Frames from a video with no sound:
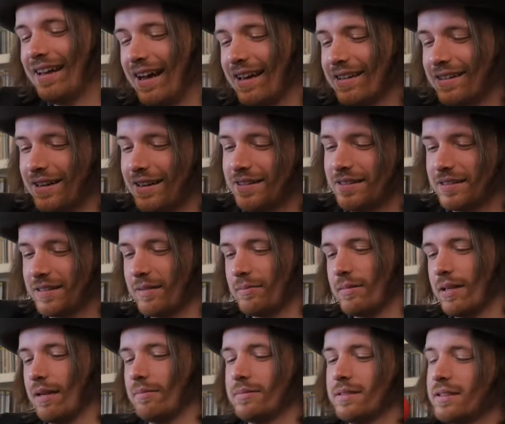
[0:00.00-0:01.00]
don't know.
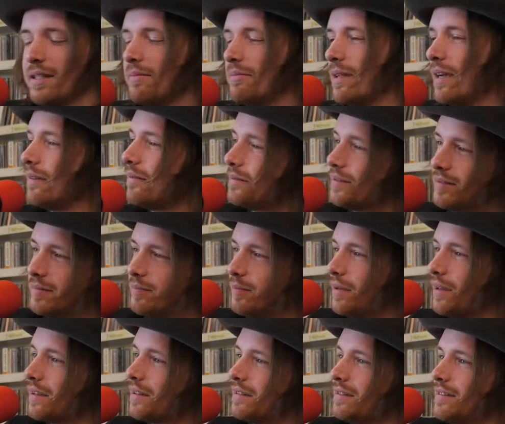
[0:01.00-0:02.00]
Sometimes,
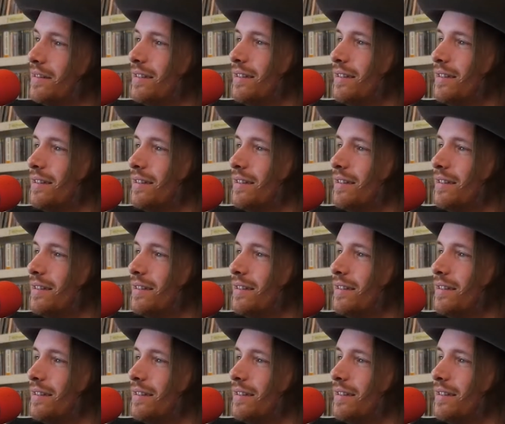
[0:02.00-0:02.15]
but